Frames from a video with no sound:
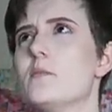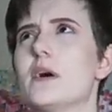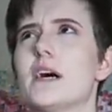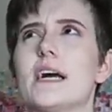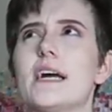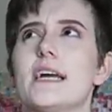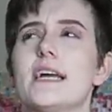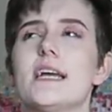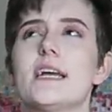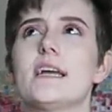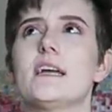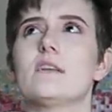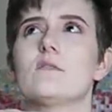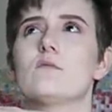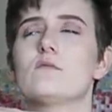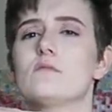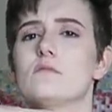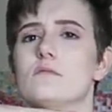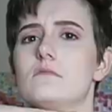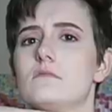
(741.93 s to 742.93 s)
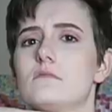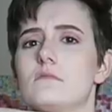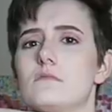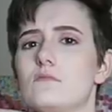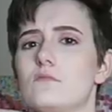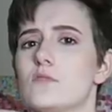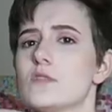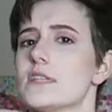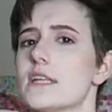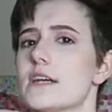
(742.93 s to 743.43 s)
but it
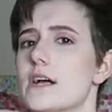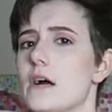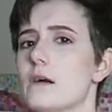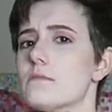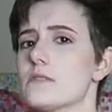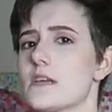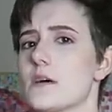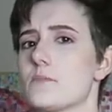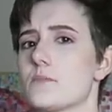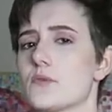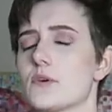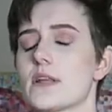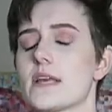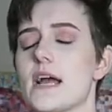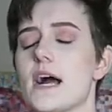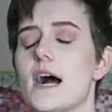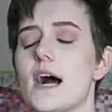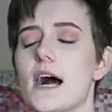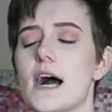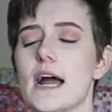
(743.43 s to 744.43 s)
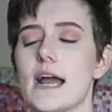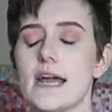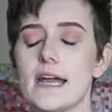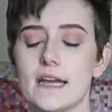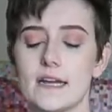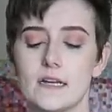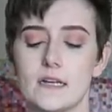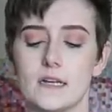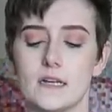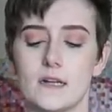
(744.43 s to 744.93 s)
really comes up pretty
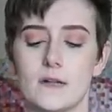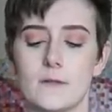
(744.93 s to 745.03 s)
high.